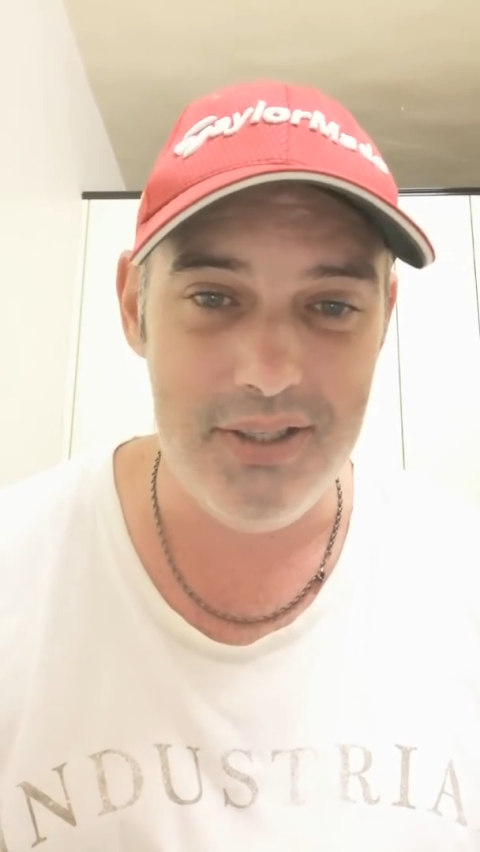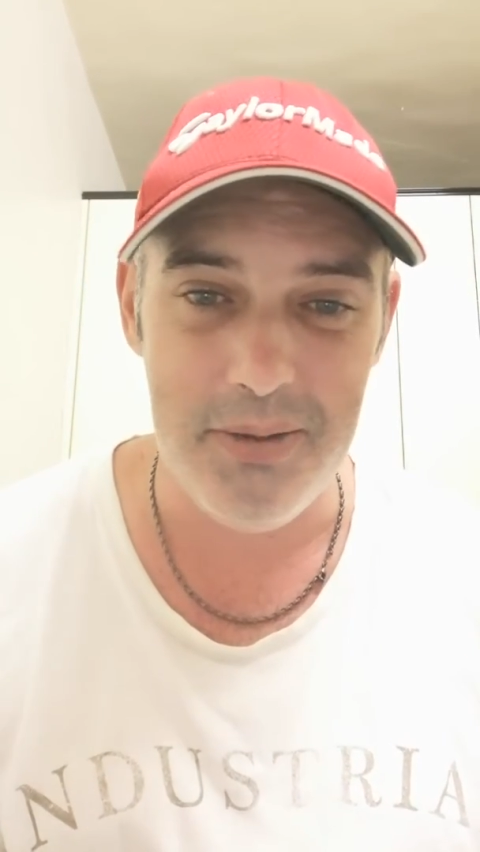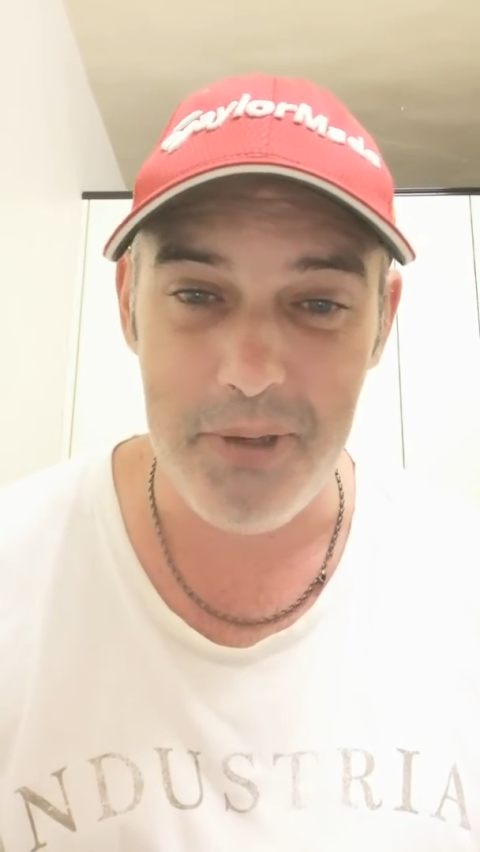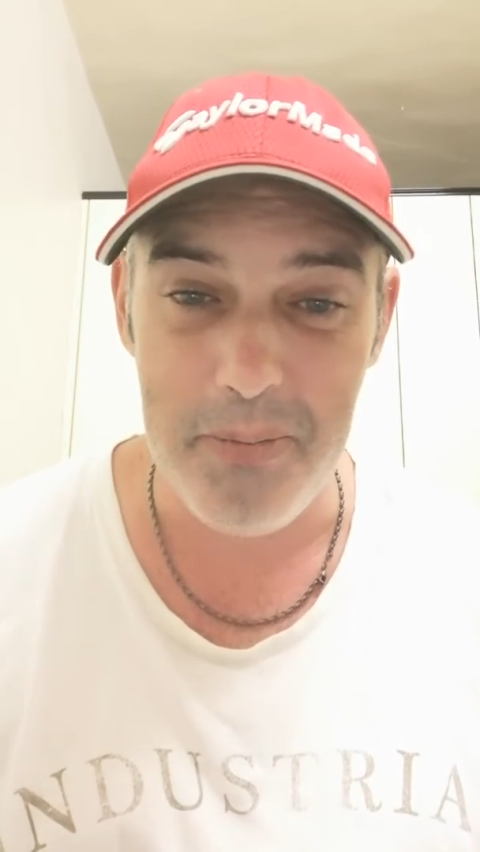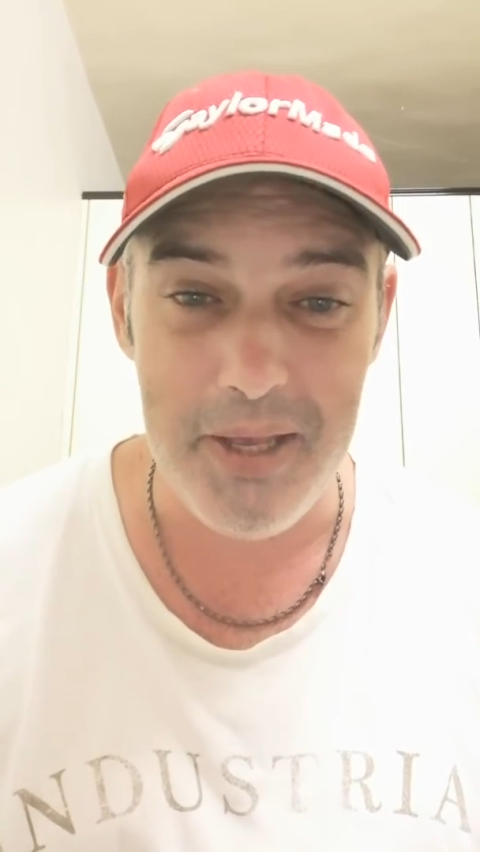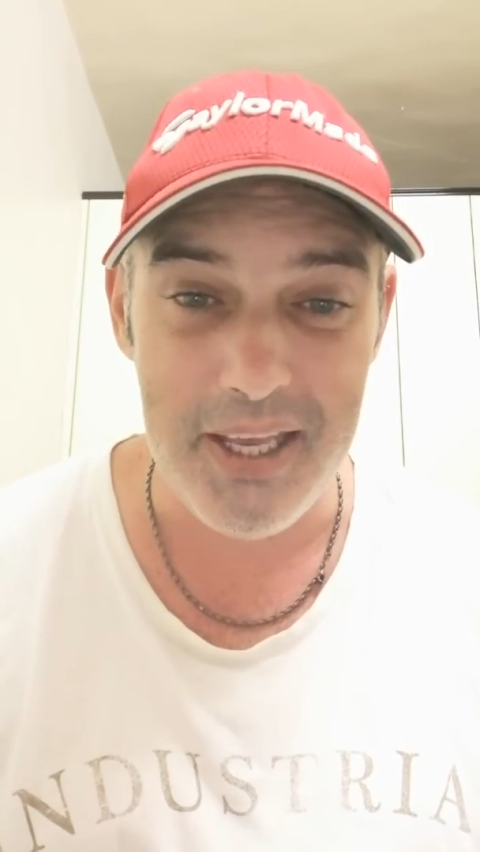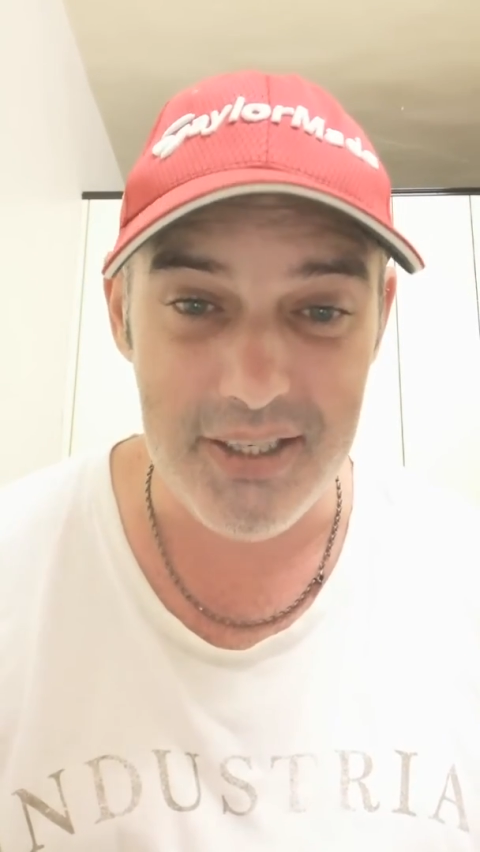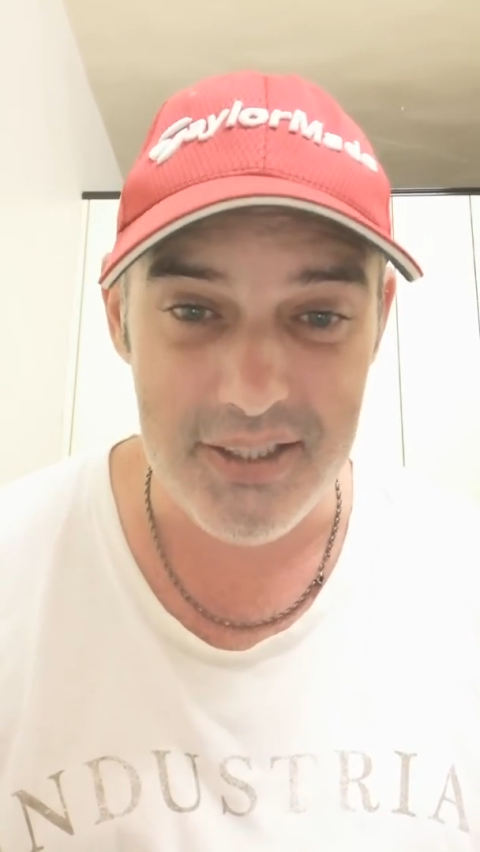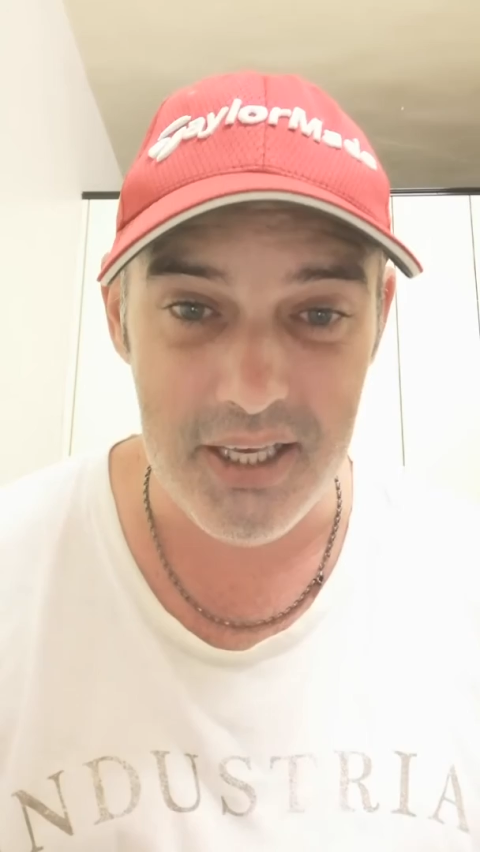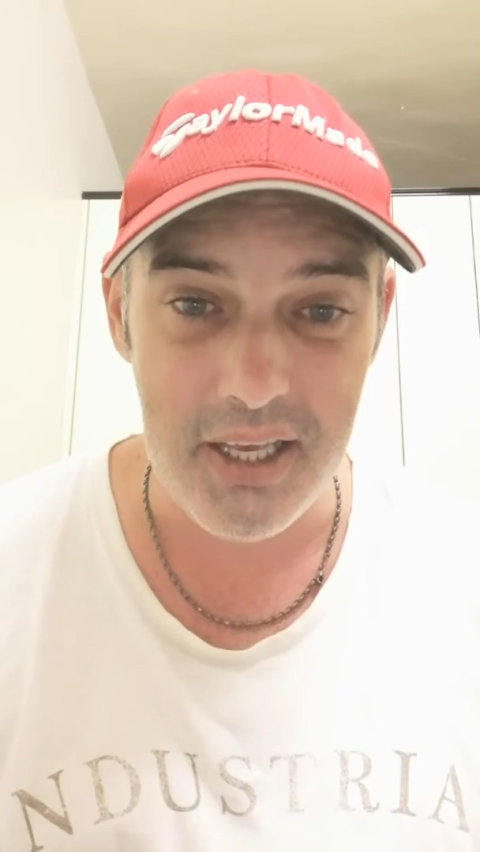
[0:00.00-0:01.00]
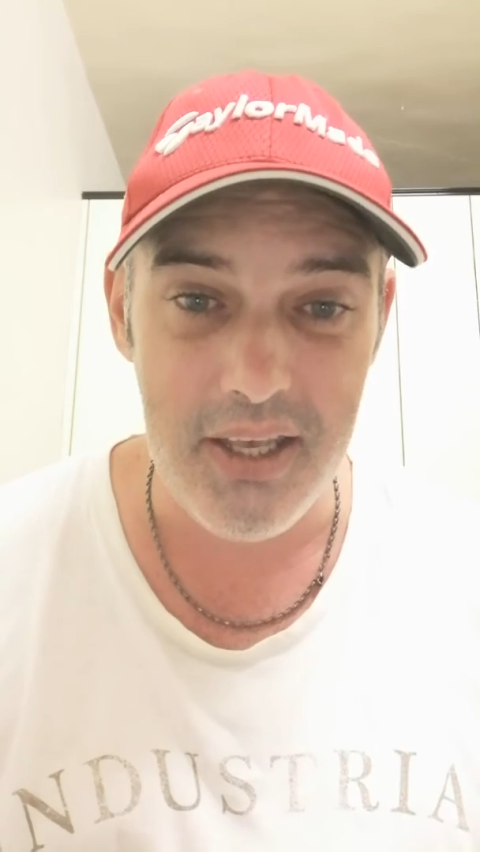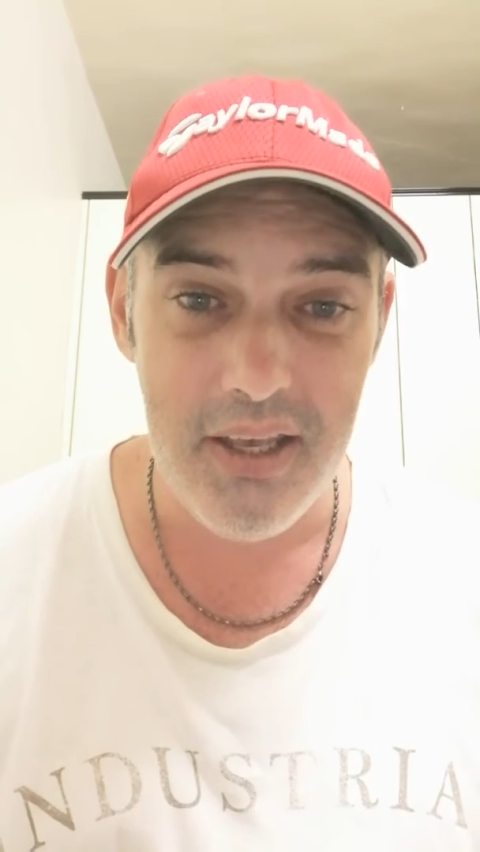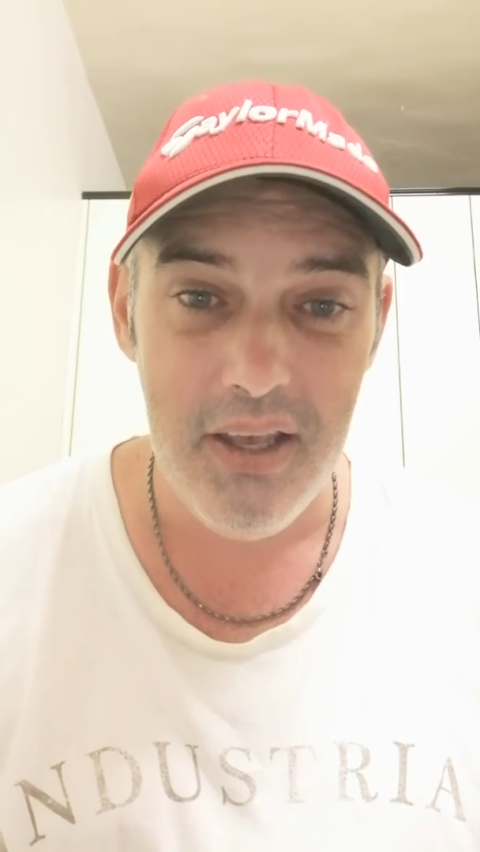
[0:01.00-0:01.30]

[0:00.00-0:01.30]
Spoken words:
somebody being a dick.